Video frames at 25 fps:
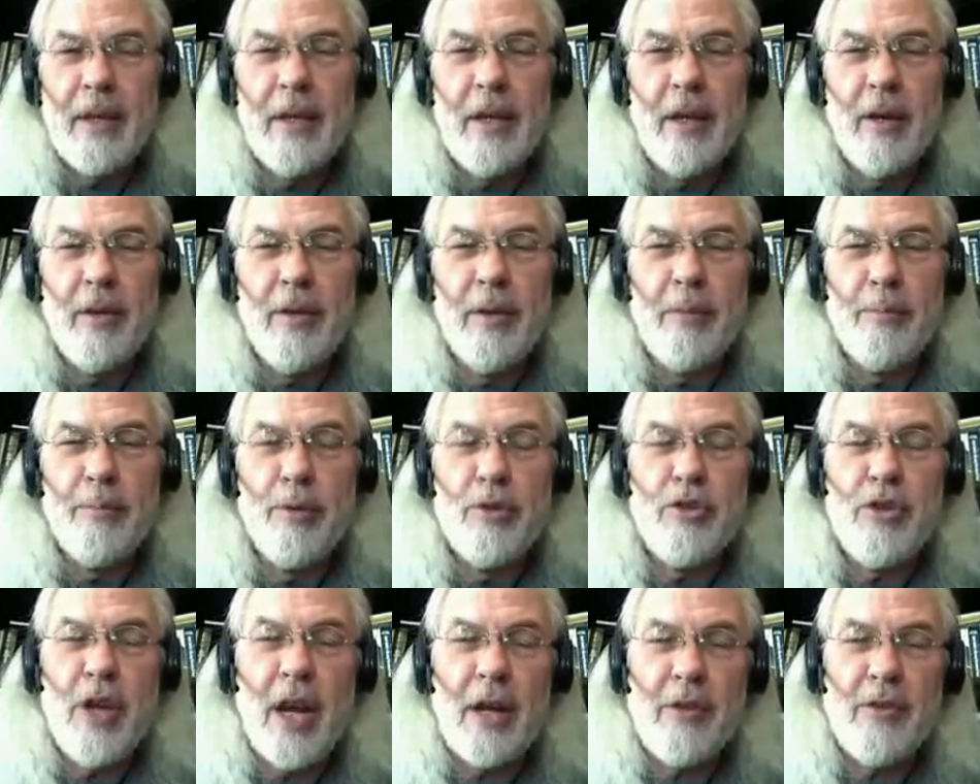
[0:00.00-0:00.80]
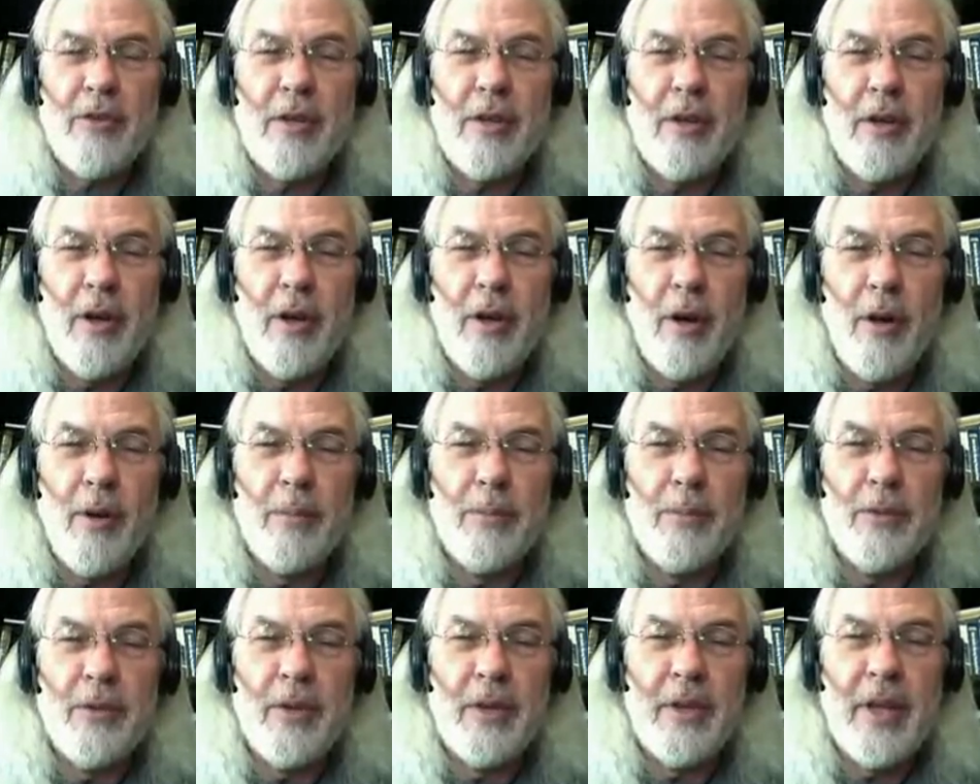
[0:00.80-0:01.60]
the projection
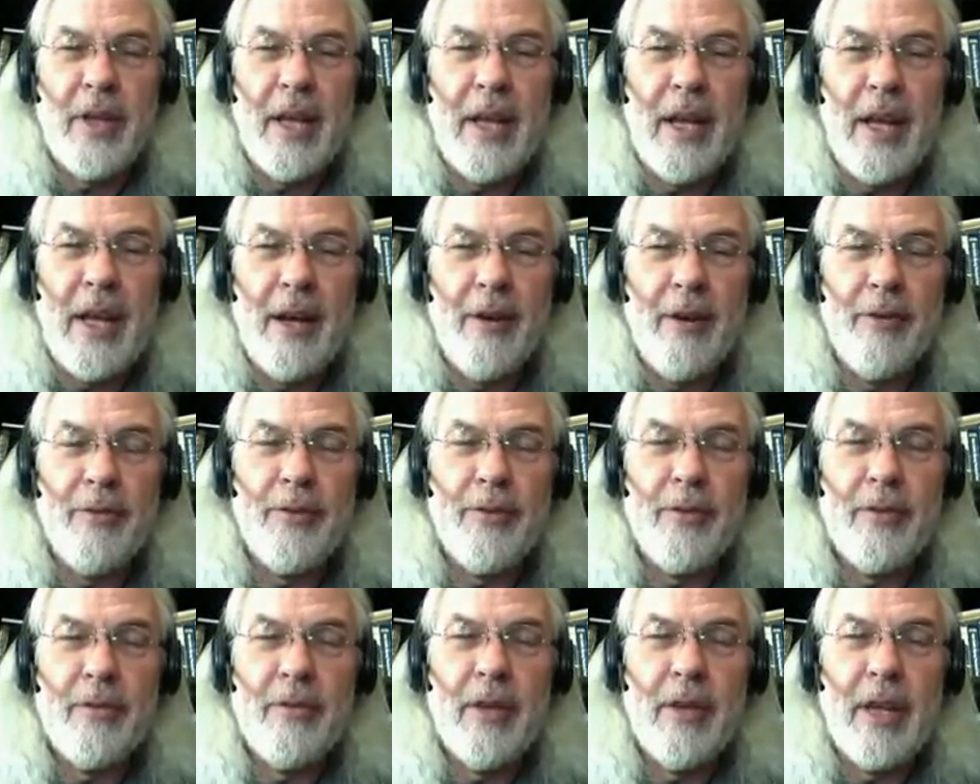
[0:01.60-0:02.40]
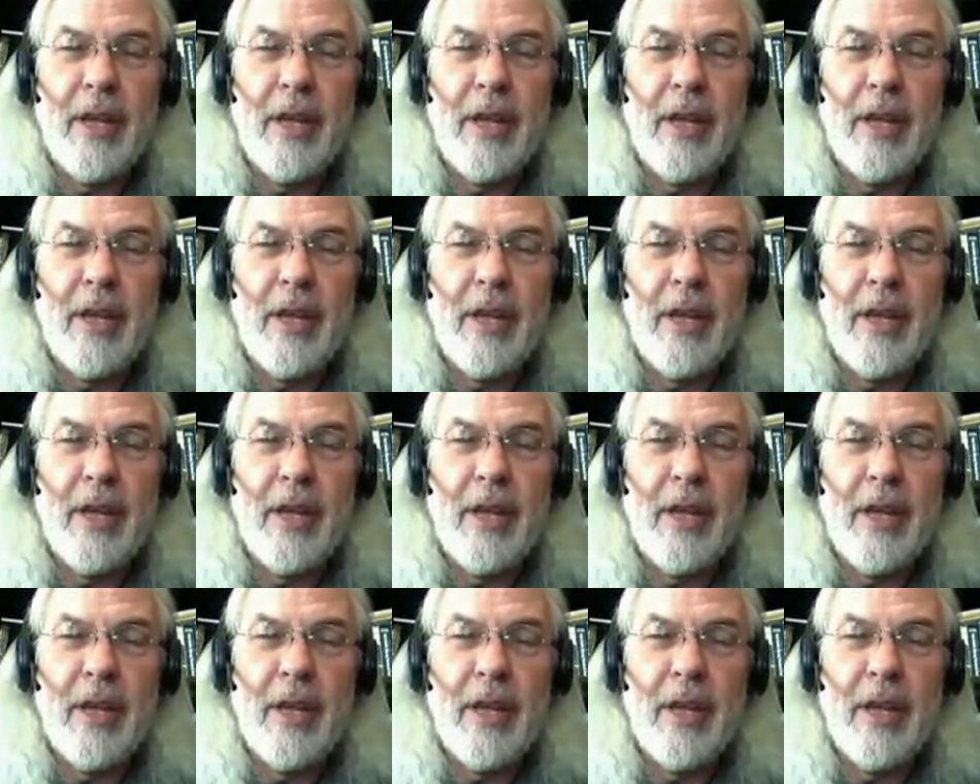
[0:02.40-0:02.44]
domes that they have,